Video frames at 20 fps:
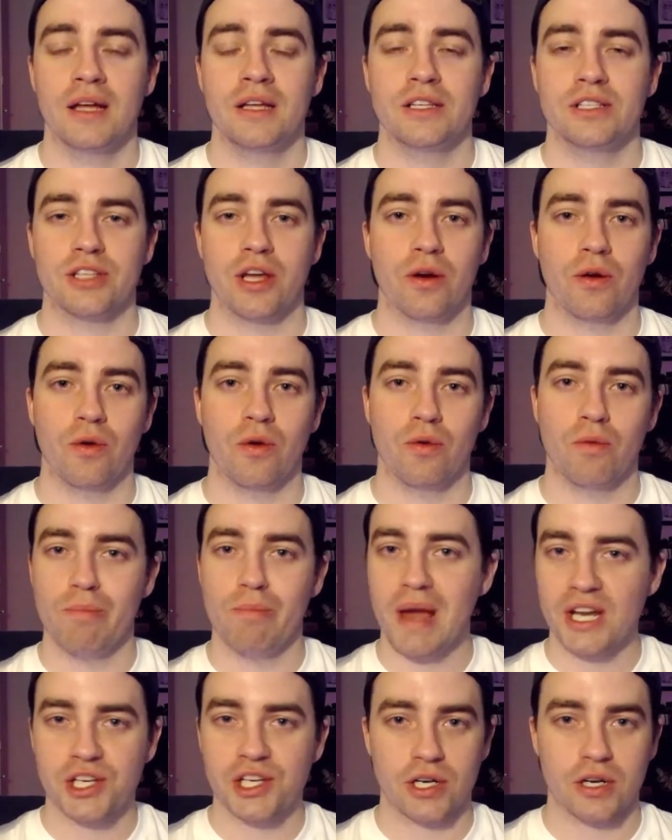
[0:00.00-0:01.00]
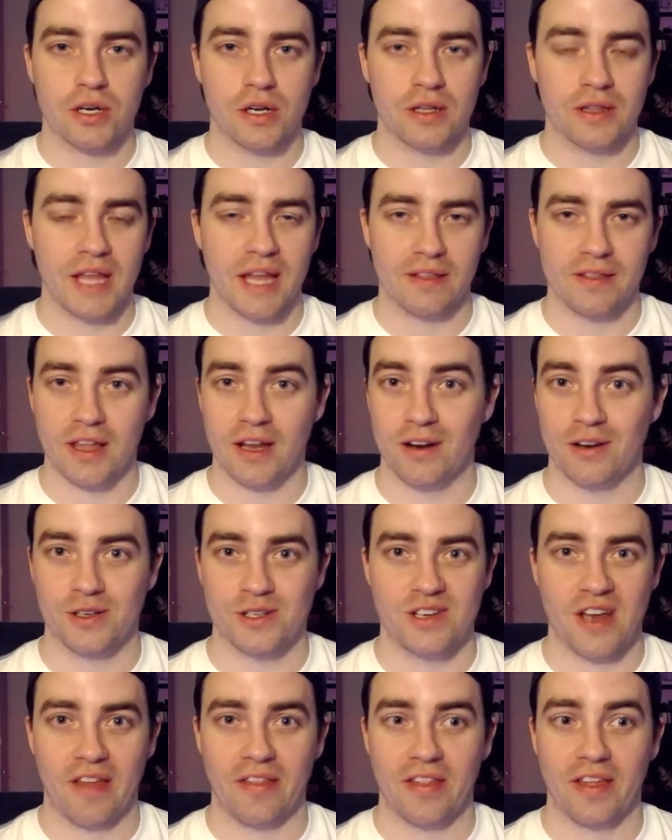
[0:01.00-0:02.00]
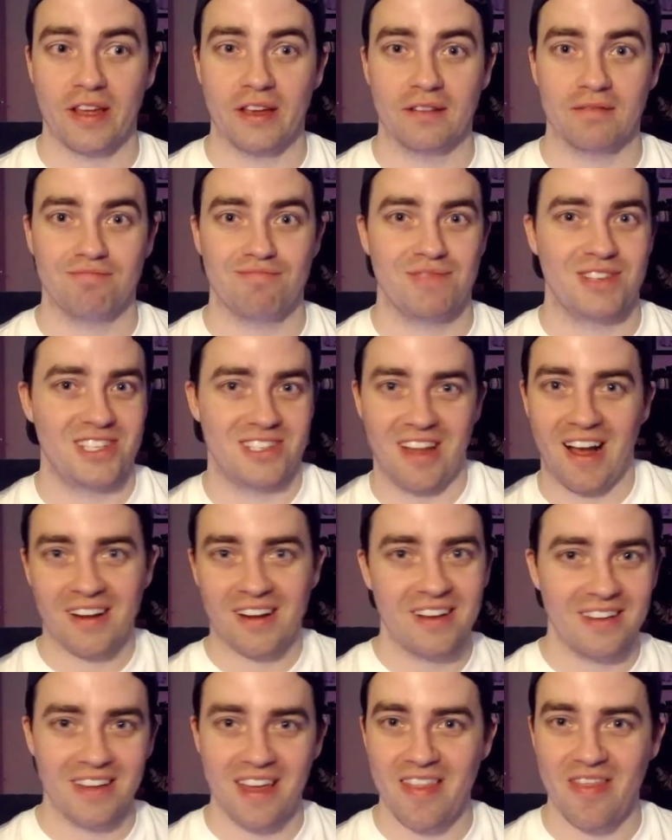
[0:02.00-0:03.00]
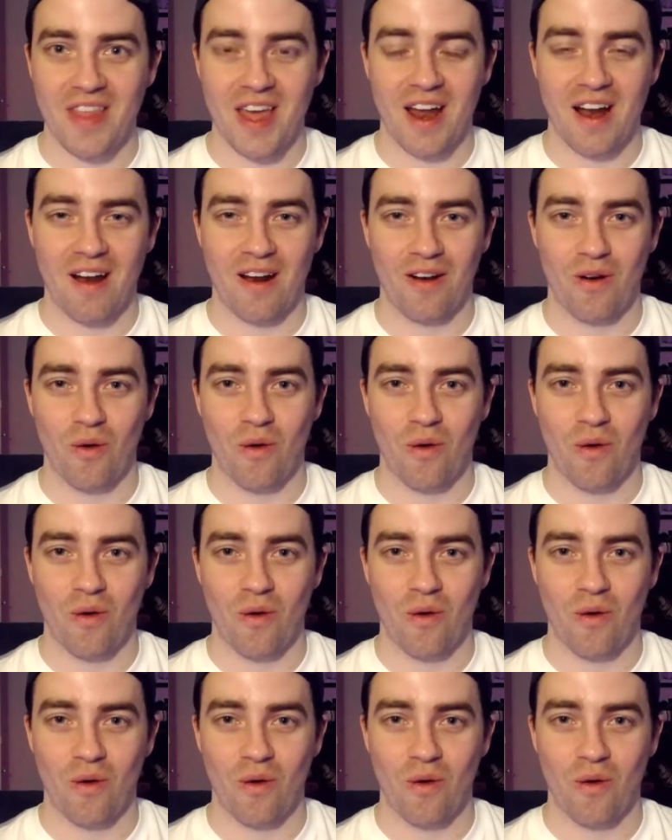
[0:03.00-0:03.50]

So make sure that there's nothing stuck in there,